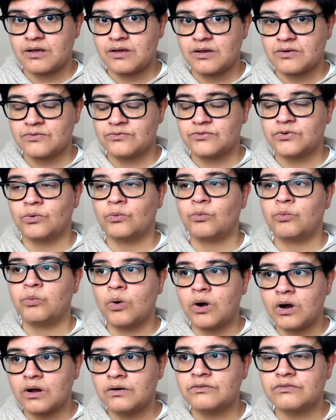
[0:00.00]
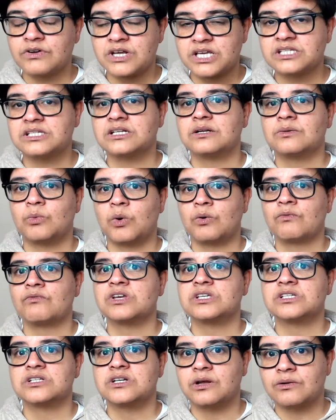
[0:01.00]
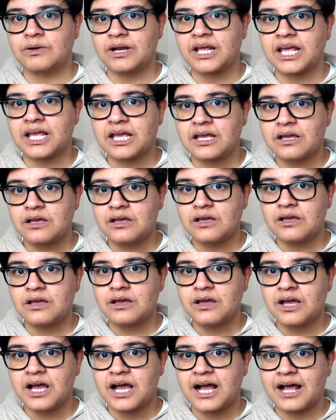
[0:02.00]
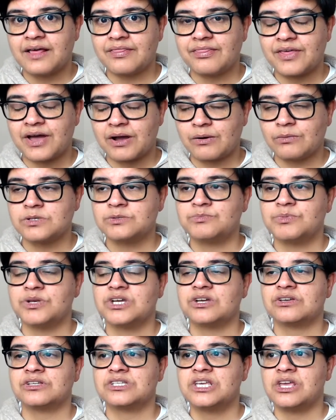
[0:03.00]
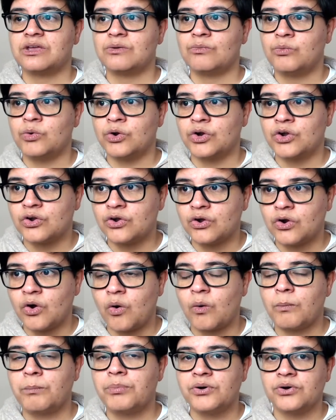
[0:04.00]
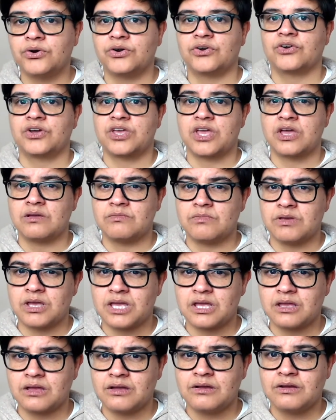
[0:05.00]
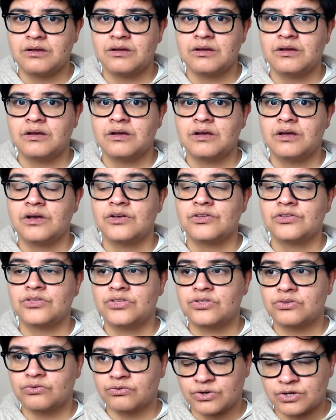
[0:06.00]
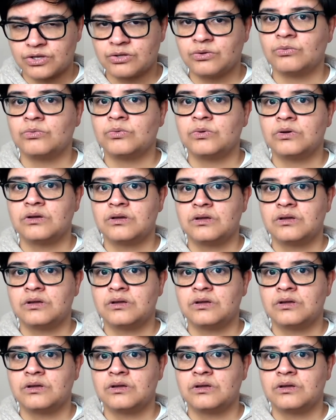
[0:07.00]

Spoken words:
for one reason and one reason only. And that was because he would not put Naomi through